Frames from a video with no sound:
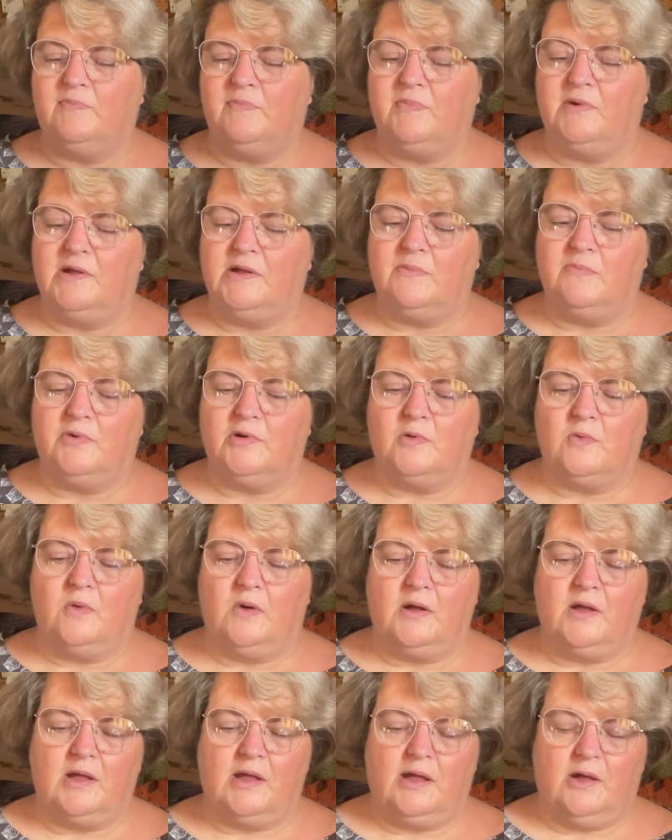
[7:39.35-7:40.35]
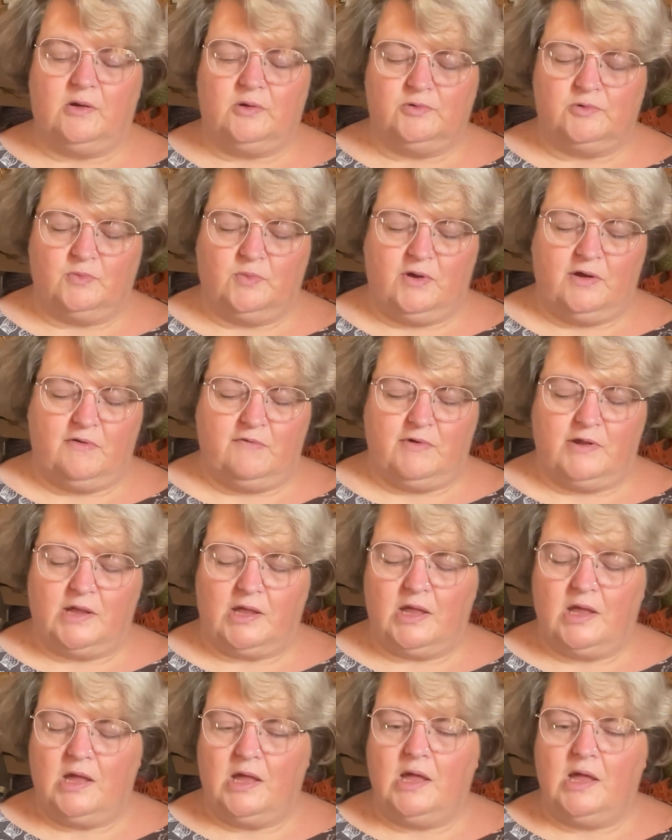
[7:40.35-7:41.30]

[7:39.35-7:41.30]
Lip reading: be. It'd be quite hard wearing.